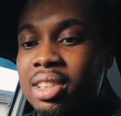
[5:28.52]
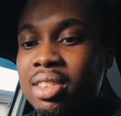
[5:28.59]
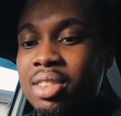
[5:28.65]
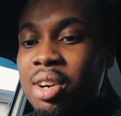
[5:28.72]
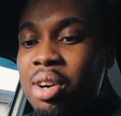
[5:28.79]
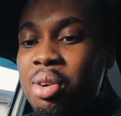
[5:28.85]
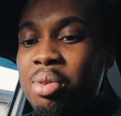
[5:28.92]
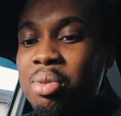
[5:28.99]

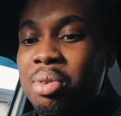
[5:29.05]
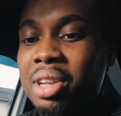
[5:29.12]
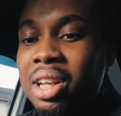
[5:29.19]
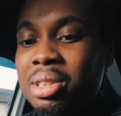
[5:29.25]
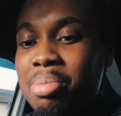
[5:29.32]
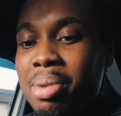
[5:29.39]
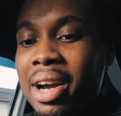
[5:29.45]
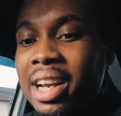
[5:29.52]
No,
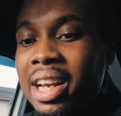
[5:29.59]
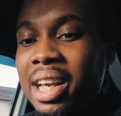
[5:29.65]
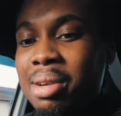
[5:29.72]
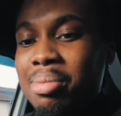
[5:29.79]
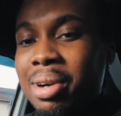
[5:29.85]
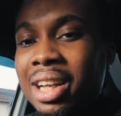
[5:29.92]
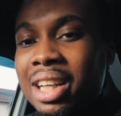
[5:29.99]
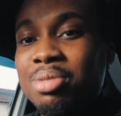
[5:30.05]
that's my
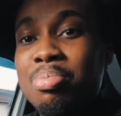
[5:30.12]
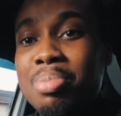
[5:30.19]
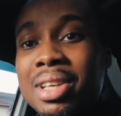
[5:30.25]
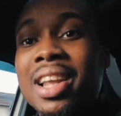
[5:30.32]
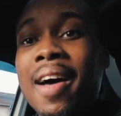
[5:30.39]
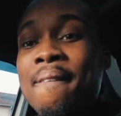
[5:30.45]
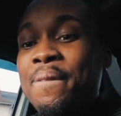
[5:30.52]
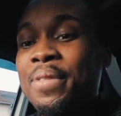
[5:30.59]
name. That's
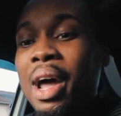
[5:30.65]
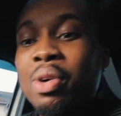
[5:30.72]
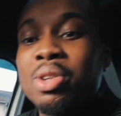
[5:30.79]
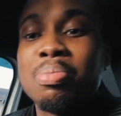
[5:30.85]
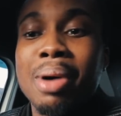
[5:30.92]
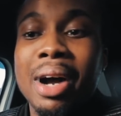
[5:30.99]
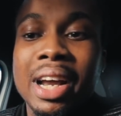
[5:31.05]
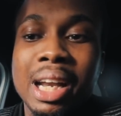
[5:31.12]
me. That was
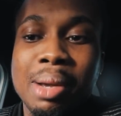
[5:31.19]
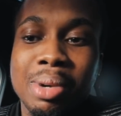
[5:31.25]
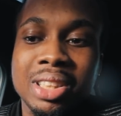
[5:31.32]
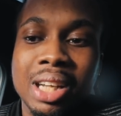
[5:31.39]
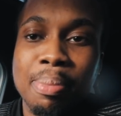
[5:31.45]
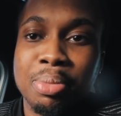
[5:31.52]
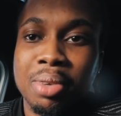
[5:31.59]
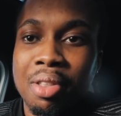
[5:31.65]
my name. I
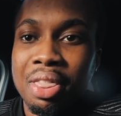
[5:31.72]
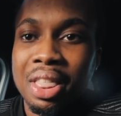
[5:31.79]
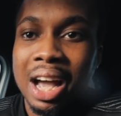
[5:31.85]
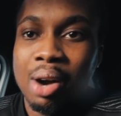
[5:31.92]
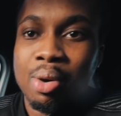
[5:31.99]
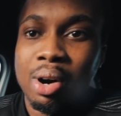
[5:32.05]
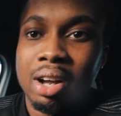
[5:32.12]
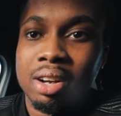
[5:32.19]
tapped on
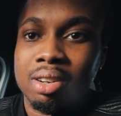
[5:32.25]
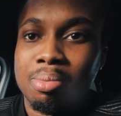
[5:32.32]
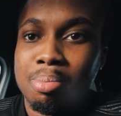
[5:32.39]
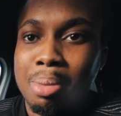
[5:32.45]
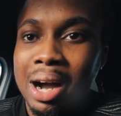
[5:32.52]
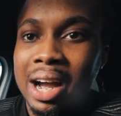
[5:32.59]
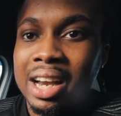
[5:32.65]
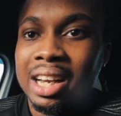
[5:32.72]
that on
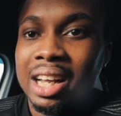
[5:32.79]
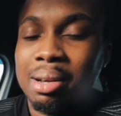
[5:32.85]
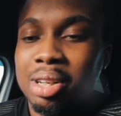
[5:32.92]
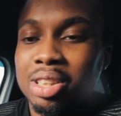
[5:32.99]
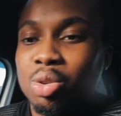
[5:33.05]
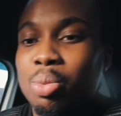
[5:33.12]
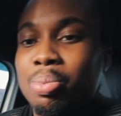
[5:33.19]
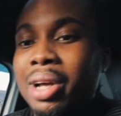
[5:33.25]
my name
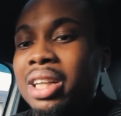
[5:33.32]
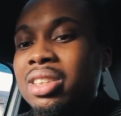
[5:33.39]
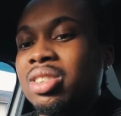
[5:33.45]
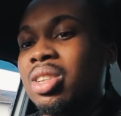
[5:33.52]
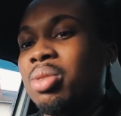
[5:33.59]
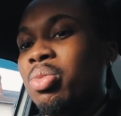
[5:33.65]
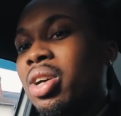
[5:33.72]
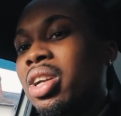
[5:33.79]
because I replied to
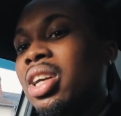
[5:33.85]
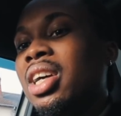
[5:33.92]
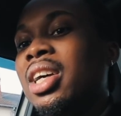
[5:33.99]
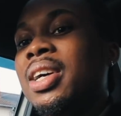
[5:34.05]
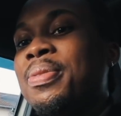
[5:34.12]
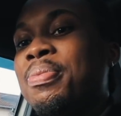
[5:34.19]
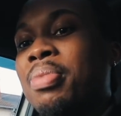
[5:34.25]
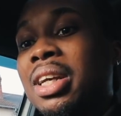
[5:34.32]
someone.
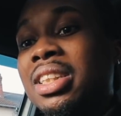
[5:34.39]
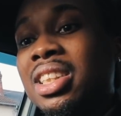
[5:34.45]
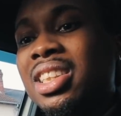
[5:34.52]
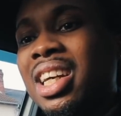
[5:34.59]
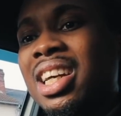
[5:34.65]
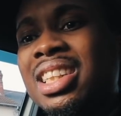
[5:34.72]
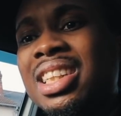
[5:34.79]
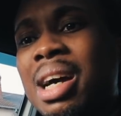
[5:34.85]
That's the
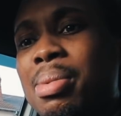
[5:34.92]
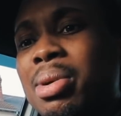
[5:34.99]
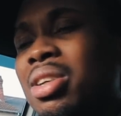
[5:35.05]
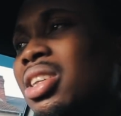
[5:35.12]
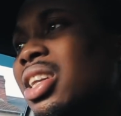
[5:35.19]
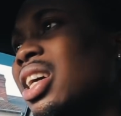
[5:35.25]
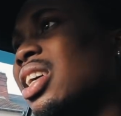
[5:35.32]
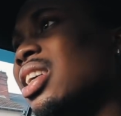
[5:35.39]
second time I've
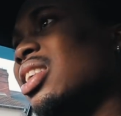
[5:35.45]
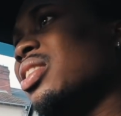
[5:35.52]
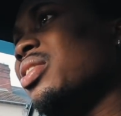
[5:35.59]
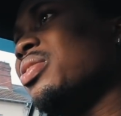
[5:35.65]
done that.